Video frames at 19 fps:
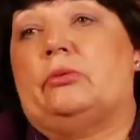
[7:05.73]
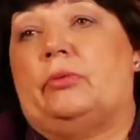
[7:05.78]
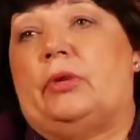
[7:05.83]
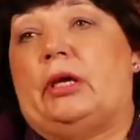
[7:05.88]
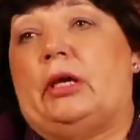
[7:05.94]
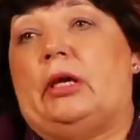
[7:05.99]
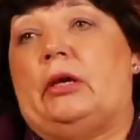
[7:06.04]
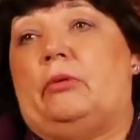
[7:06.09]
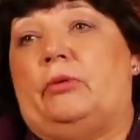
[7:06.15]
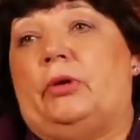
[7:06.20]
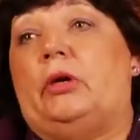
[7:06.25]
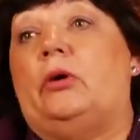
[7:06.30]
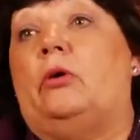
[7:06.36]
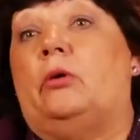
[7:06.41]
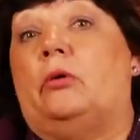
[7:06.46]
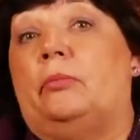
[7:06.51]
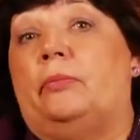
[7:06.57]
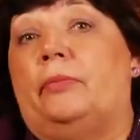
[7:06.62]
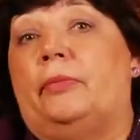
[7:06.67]
the way, we
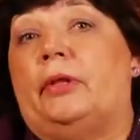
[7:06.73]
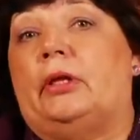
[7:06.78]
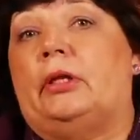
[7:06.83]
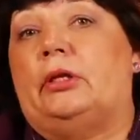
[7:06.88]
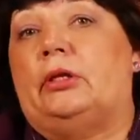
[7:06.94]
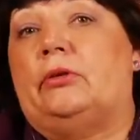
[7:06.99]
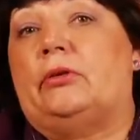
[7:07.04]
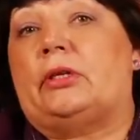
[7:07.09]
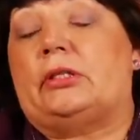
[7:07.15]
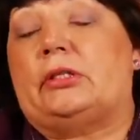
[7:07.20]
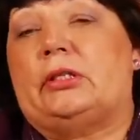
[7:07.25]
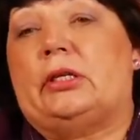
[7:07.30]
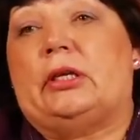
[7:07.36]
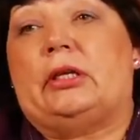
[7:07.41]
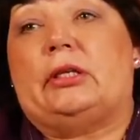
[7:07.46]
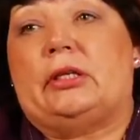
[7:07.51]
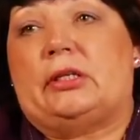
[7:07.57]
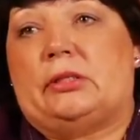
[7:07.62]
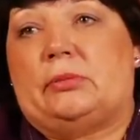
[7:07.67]
hope, that
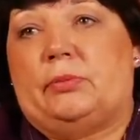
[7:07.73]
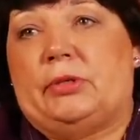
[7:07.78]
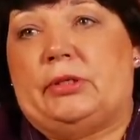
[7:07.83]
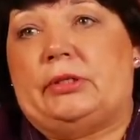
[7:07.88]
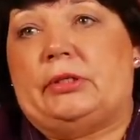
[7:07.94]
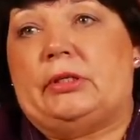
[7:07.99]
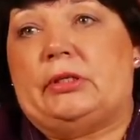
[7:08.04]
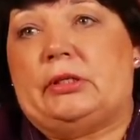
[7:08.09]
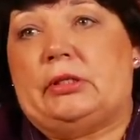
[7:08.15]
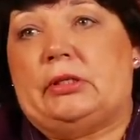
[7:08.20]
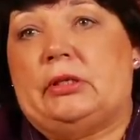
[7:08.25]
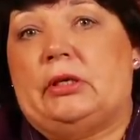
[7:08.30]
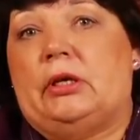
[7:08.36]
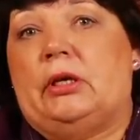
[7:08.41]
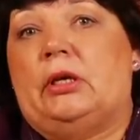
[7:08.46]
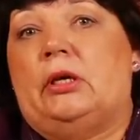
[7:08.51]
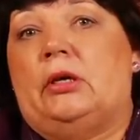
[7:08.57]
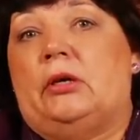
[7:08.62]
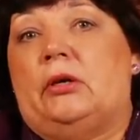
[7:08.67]
USDA does business
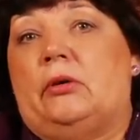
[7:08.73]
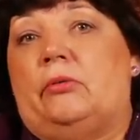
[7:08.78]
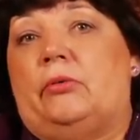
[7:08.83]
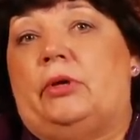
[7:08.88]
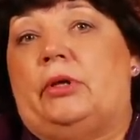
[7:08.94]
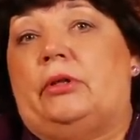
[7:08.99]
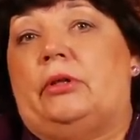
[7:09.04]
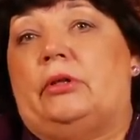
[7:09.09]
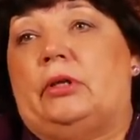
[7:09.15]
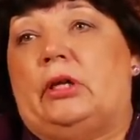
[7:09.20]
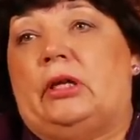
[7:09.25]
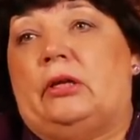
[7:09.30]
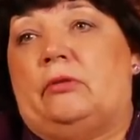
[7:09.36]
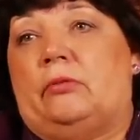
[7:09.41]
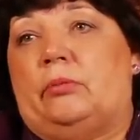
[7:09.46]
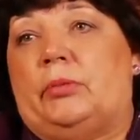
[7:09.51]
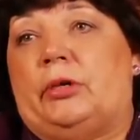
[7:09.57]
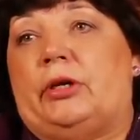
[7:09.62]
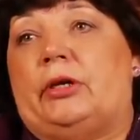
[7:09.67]
with
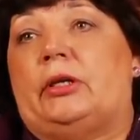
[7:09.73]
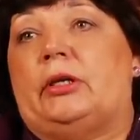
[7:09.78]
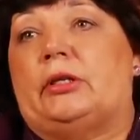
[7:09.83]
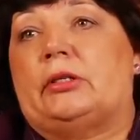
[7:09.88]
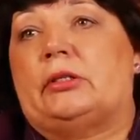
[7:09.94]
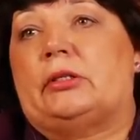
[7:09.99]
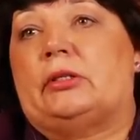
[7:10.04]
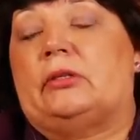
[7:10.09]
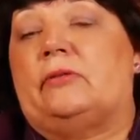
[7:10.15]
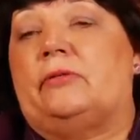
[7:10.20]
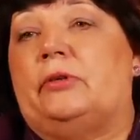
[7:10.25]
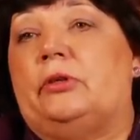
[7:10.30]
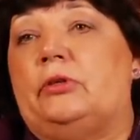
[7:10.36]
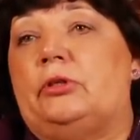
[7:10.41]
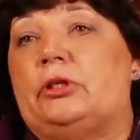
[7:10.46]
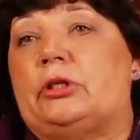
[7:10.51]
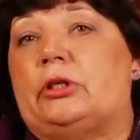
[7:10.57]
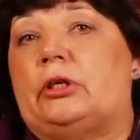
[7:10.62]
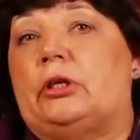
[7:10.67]
Native Americans in the
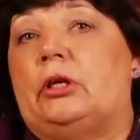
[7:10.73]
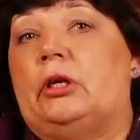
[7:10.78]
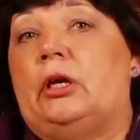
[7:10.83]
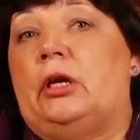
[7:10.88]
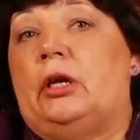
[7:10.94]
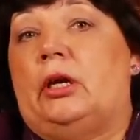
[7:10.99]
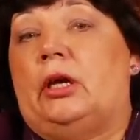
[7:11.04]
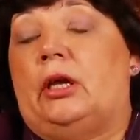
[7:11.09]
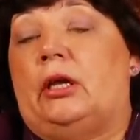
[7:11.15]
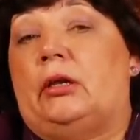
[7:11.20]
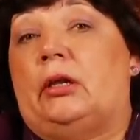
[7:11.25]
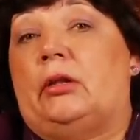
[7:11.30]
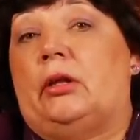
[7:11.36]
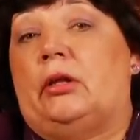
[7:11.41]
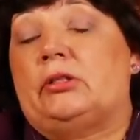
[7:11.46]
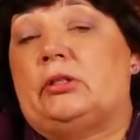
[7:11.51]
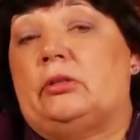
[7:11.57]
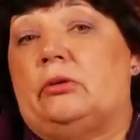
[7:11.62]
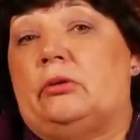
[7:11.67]
future. And
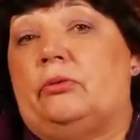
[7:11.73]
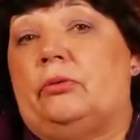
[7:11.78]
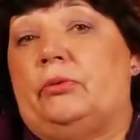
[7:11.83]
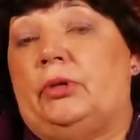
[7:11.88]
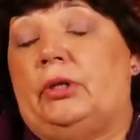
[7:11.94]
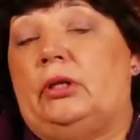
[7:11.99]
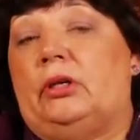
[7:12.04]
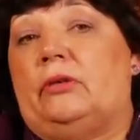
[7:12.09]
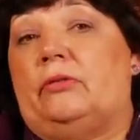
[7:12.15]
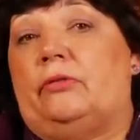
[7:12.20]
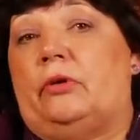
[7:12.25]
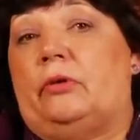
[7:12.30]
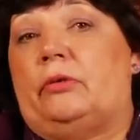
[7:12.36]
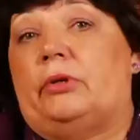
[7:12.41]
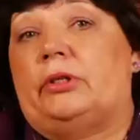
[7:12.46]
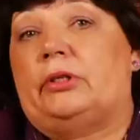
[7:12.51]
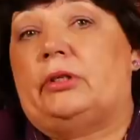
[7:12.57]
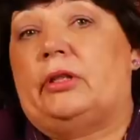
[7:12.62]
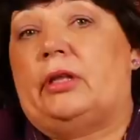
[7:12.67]
so we look
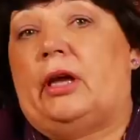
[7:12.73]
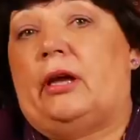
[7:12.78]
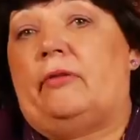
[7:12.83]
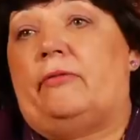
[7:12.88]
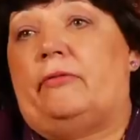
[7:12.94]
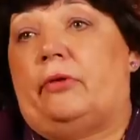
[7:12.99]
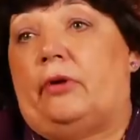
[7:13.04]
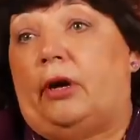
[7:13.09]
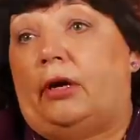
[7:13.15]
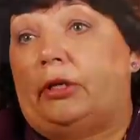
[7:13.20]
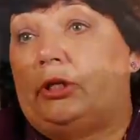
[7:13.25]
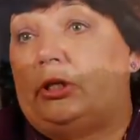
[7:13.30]
forward to that for our